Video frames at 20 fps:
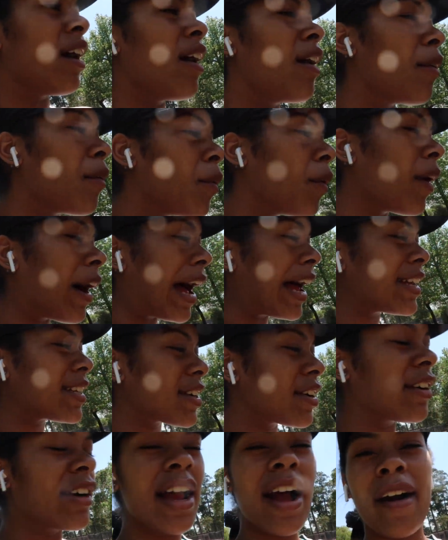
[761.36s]
Oh, we'll
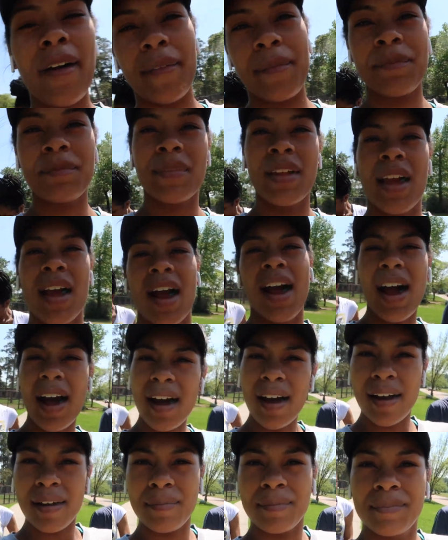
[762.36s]
ask her now.
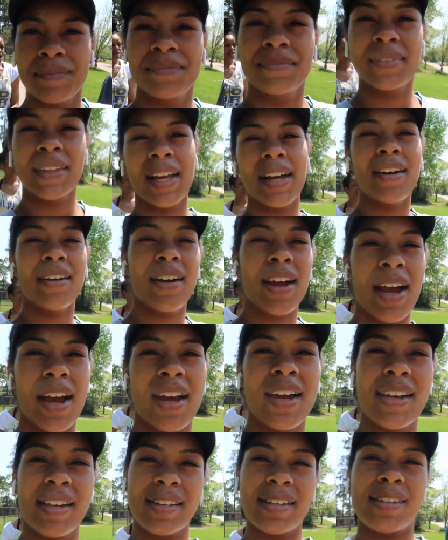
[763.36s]

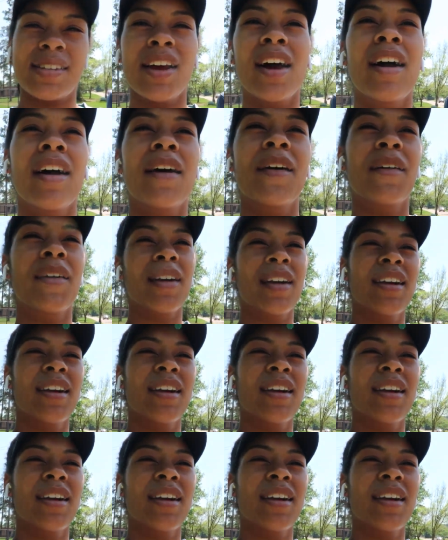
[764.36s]
Okay, so.